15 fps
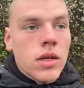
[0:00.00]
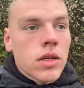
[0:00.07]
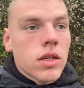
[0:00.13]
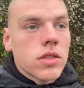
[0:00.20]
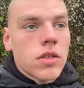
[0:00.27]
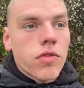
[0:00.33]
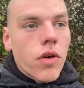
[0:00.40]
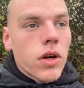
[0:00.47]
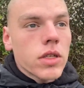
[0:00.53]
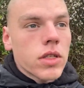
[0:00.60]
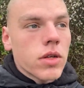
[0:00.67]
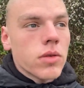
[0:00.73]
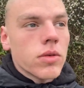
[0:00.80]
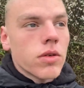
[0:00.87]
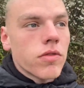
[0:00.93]
Because if I
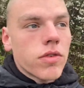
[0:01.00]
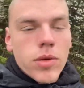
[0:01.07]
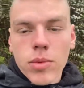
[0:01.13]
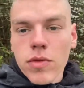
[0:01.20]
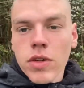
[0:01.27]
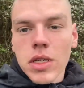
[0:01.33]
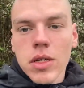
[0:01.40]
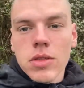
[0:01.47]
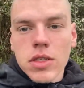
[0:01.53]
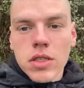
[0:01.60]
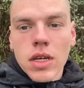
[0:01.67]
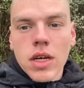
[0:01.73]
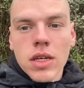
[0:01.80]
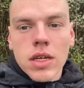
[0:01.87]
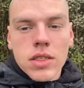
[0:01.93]
don't film a video
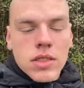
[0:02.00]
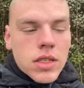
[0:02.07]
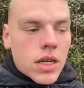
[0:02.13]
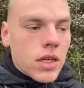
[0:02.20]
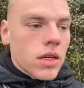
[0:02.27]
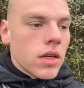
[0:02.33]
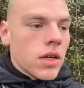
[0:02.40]
today, let's say,